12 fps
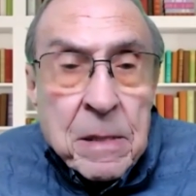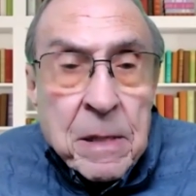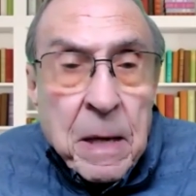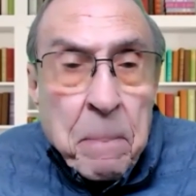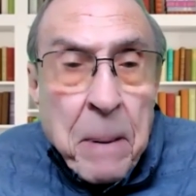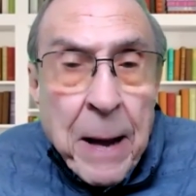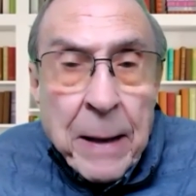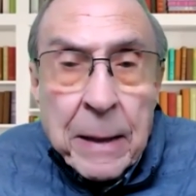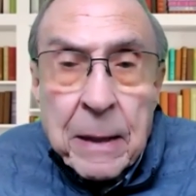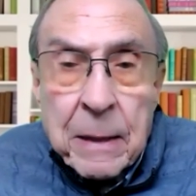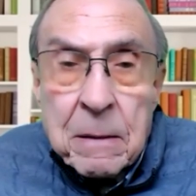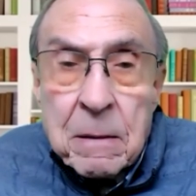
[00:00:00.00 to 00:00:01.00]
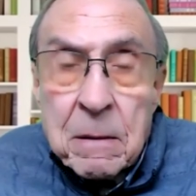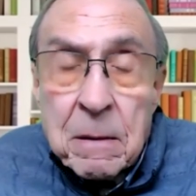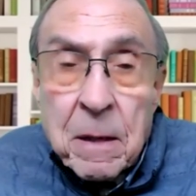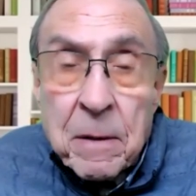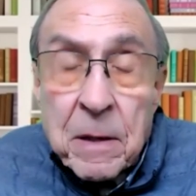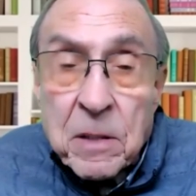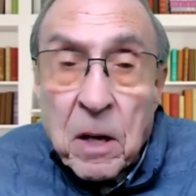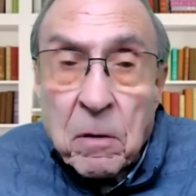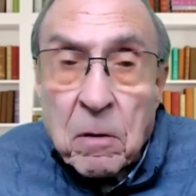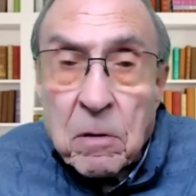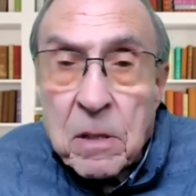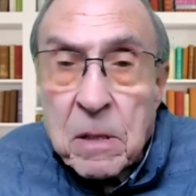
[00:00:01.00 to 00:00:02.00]
CPAC and uh, the
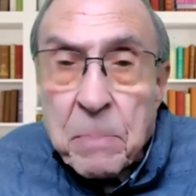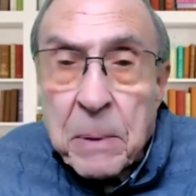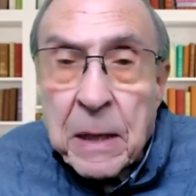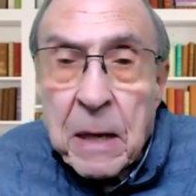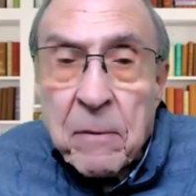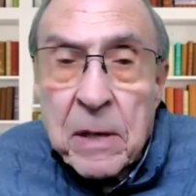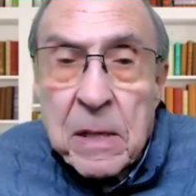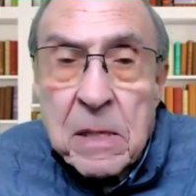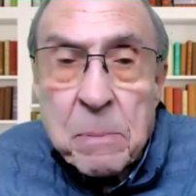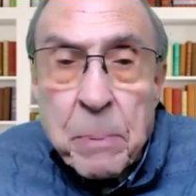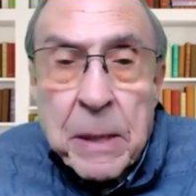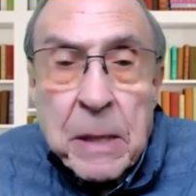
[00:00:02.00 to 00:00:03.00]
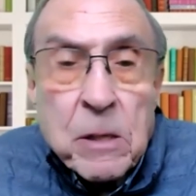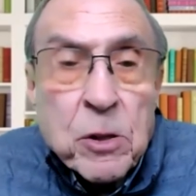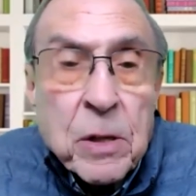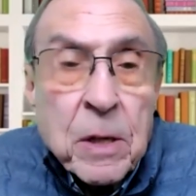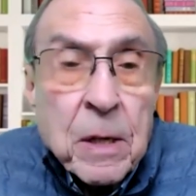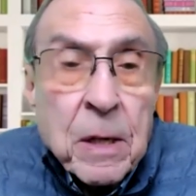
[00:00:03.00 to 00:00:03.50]
Donalds has been giving his speech